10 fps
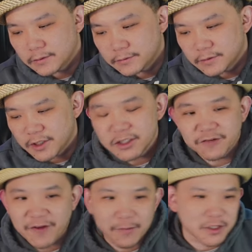There's a
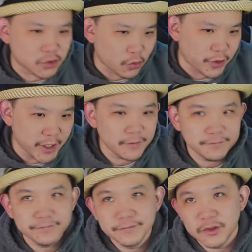famous story
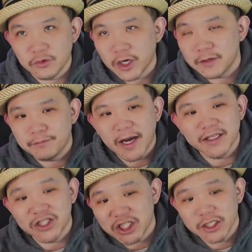written
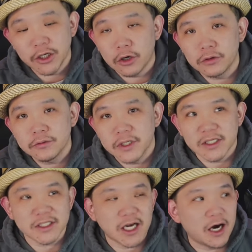by Jin Yong.
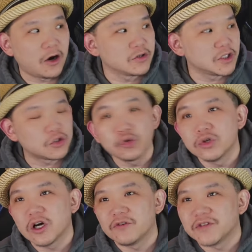It's called The
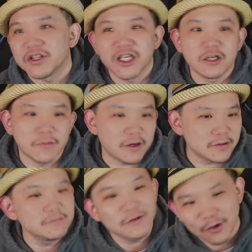Duke of the Deer
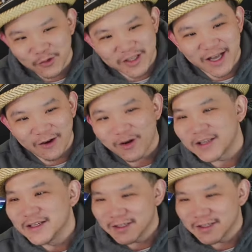Mountain. Go read that one.